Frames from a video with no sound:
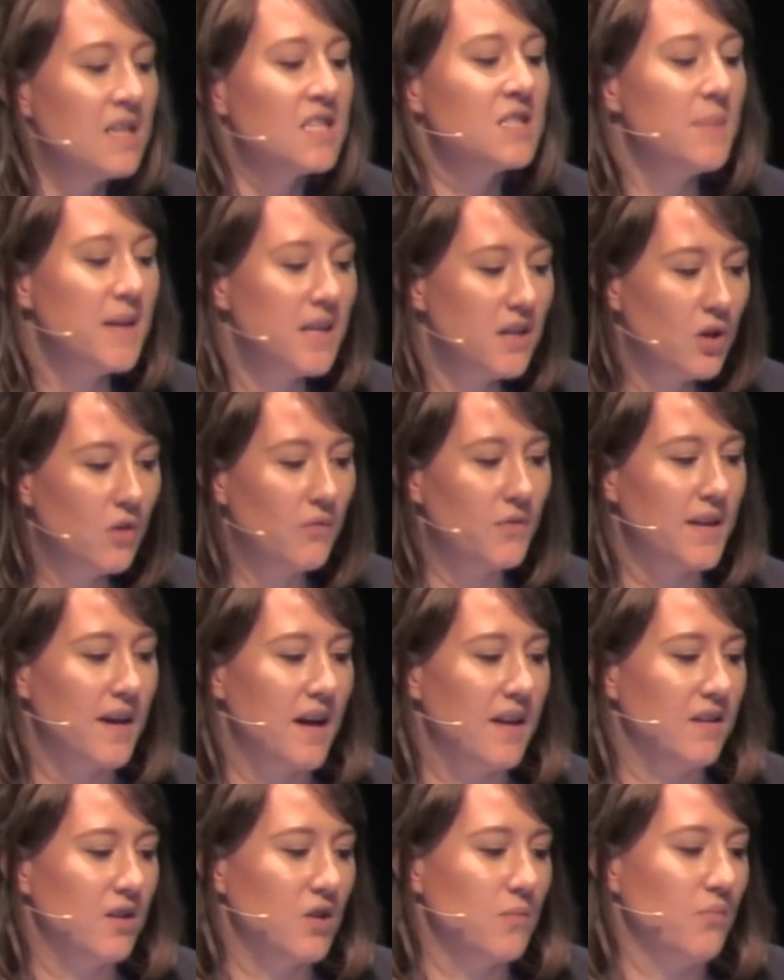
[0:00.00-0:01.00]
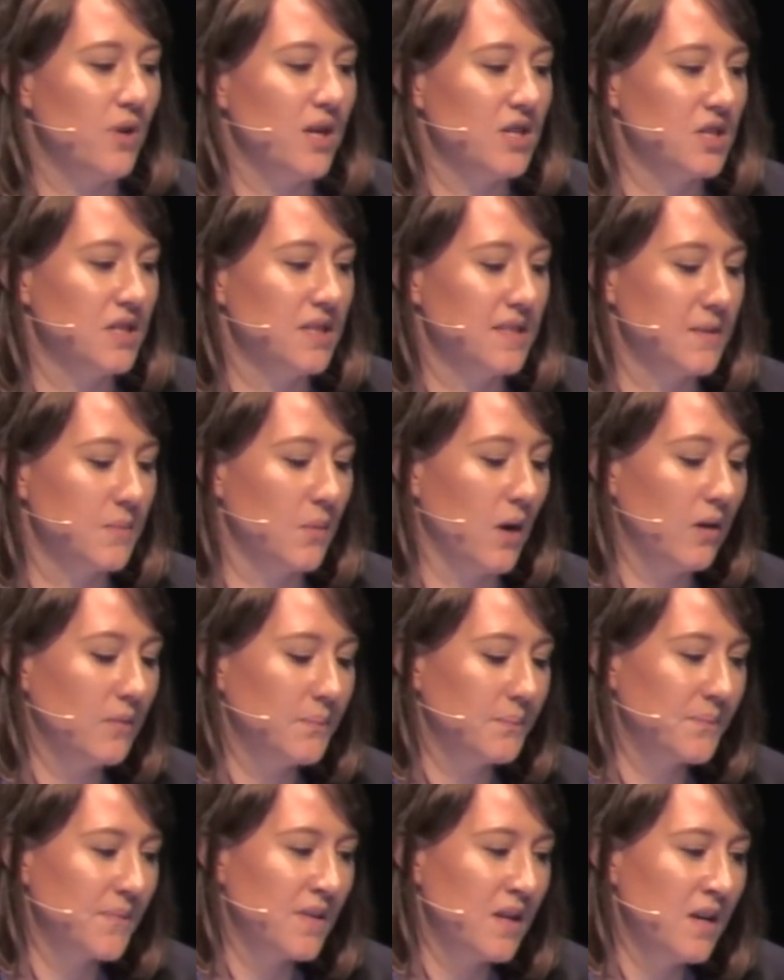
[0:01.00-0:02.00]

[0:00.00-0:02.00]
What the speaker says: Speedy offered header compression as well.